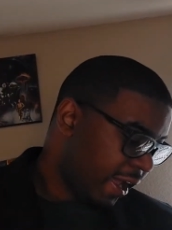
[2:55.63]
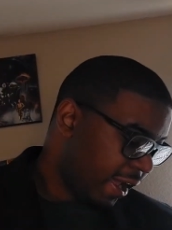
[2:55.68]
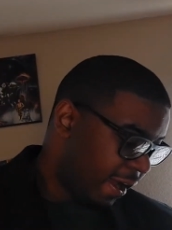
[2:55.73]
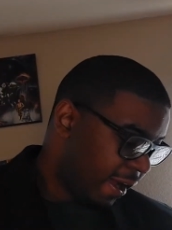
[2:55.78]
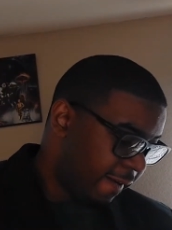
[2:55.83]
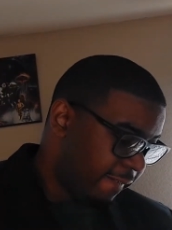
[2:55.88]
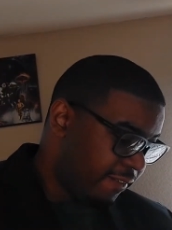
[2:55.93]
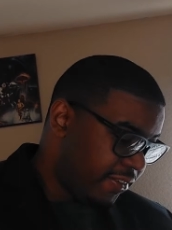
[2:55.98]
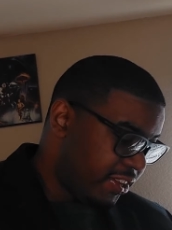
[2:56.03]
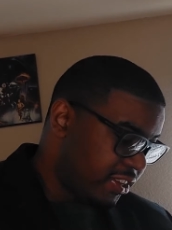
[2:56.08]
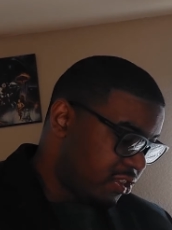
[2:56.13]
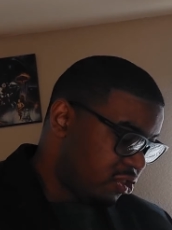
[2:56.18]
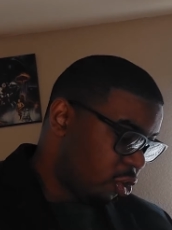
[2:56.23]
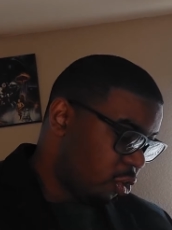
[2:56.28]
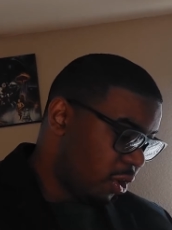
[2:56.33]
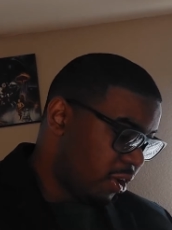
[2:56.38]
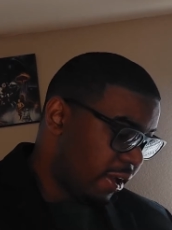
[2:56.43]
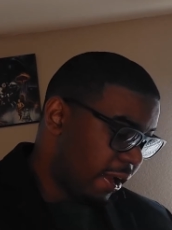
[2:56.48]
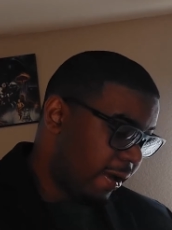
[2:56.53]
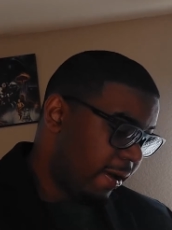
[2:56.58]
how this
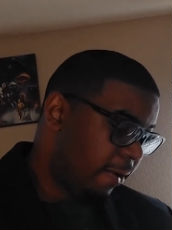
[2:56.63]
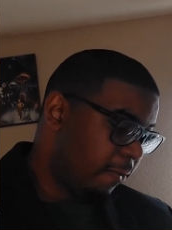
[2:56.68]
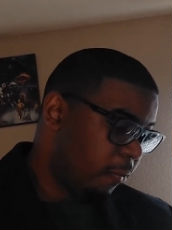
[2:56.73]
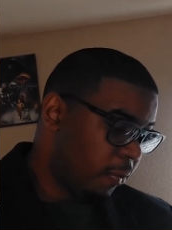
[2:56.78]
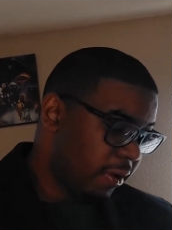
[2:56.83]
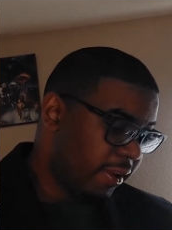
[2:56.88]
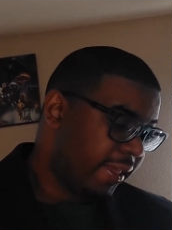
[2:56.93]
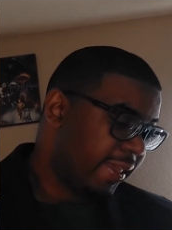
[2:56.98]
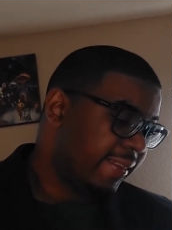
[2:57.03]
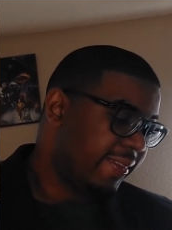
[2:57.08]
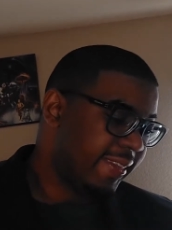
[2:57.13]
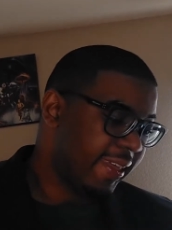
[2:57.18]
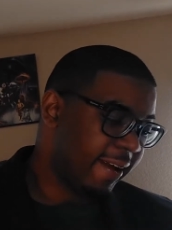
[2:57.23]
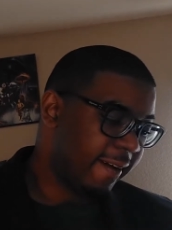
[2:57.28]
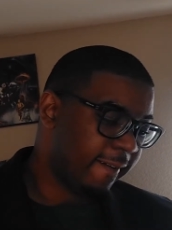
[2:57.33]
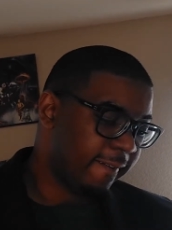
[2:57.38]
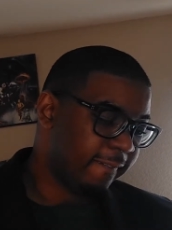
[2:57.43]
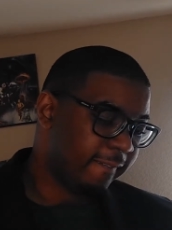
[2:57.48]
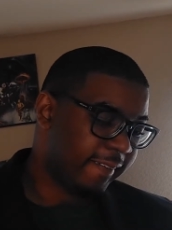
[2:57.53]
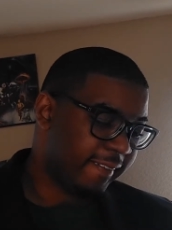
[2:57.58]
storyline really
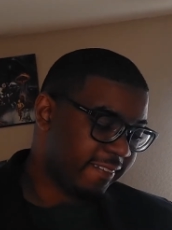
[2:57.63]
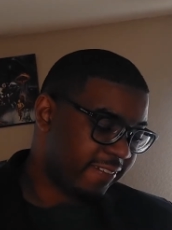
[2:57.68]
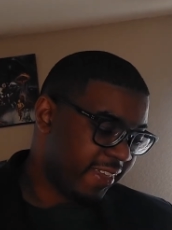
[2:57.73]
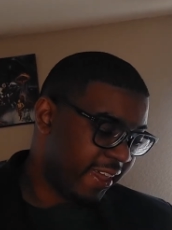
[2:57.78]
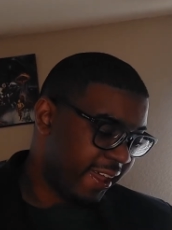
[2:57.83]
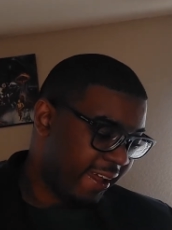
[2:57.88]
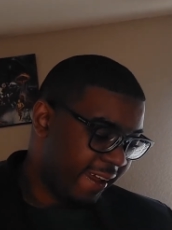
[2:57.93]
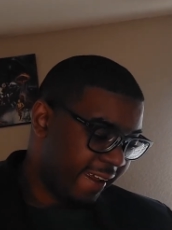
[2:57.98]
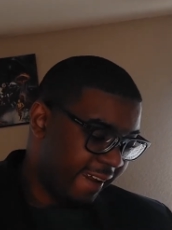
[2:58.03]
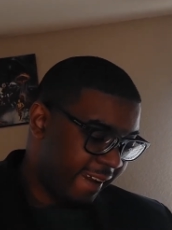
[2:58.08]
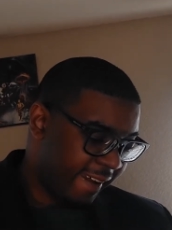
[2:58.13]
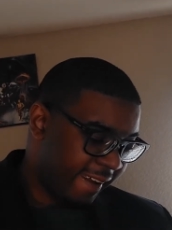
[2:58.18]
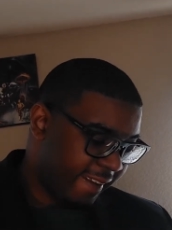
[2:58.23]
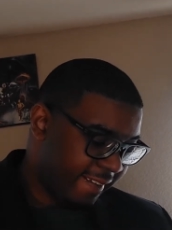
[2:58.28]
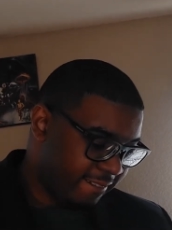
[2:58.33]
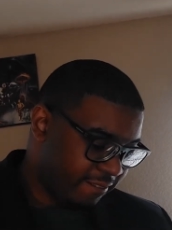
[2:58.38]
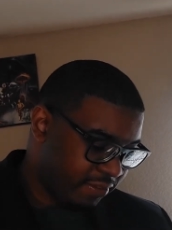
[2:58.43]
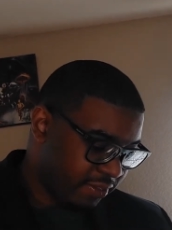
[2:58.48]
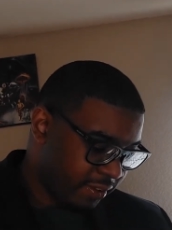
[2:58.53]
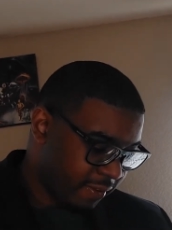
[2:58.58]
dealt with that,
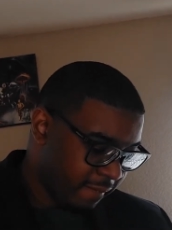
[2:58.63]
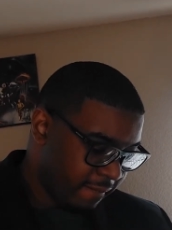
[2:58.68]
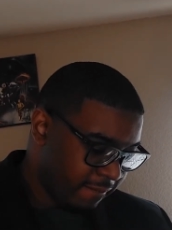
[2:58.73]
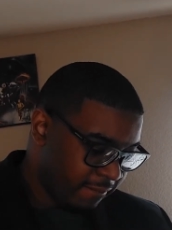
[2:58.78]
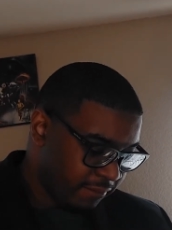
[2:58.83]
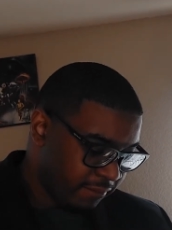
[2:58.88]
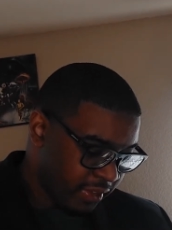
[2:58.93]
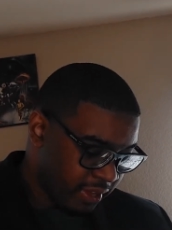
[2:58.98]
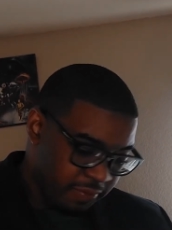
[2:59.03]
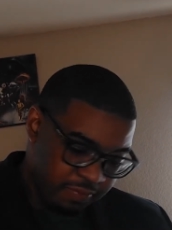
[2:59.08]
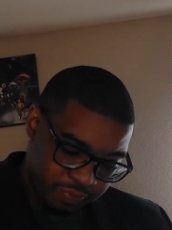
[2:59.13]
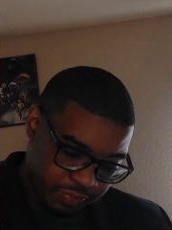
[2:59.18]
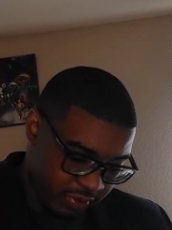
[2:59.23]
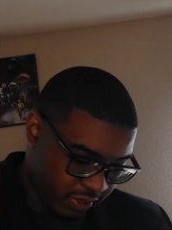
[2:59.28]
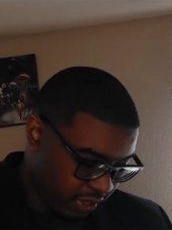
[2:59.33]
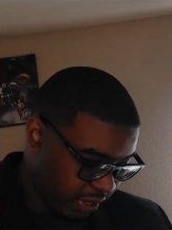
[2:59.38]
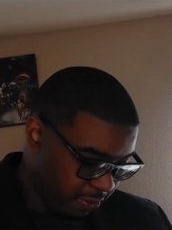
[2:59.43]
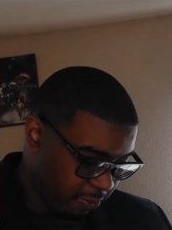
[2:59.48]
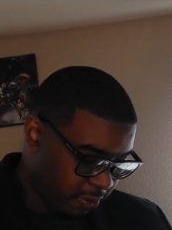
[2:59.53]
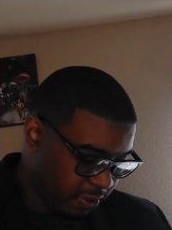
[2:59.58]
and
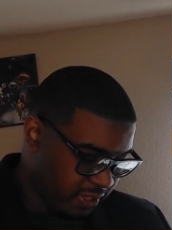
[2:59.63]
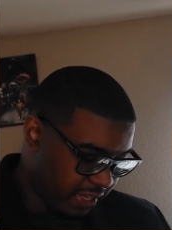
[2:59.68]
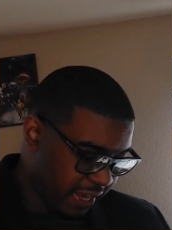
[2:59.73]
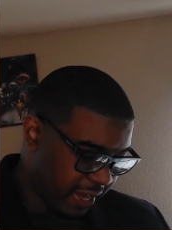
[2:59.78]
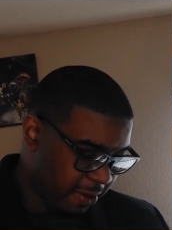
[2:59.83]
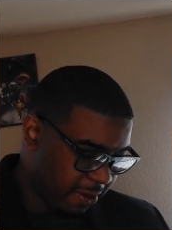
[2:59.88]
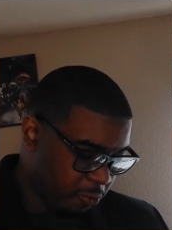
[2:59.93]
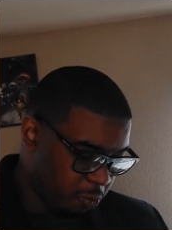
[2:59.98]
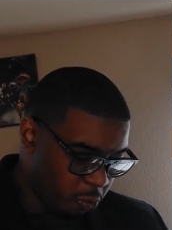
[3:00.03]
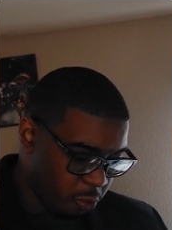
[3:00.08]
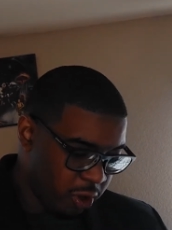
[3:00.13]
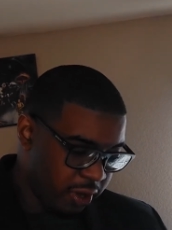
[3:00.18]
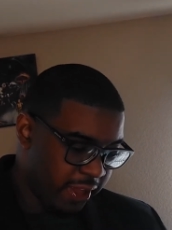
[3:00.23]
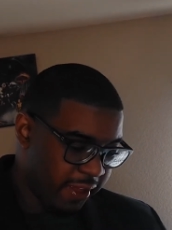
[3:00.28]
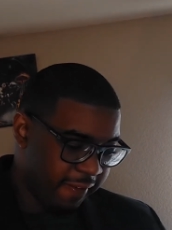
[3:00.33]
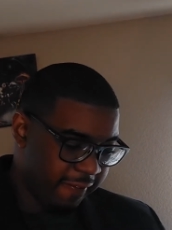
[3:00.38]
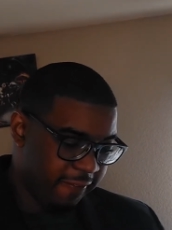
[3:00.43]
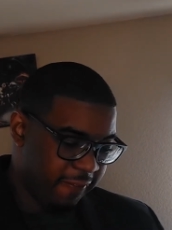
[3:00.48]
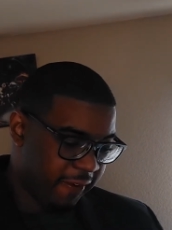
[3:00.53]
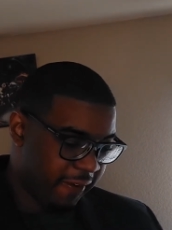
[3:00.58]
it was a
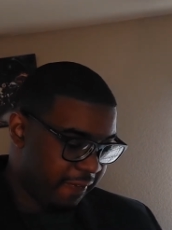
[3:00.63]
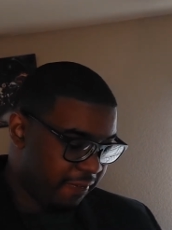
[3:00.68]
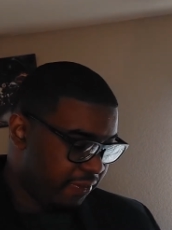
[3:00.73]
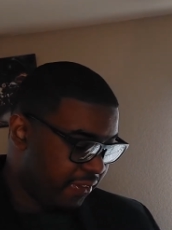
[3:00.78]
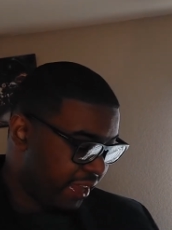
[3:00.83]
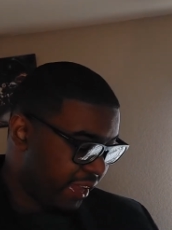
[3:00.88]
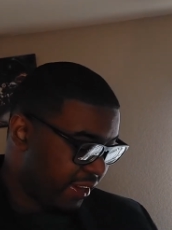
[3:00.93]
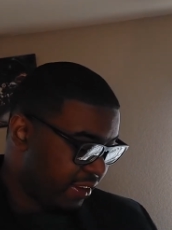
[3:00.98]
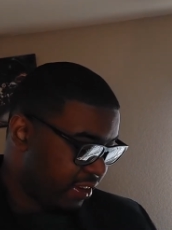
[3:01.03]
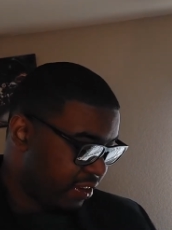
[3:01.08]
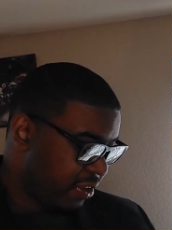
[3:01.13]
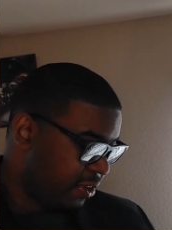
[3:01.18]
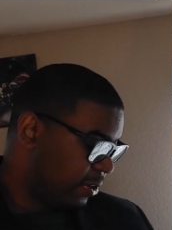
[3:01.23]
really fun thing to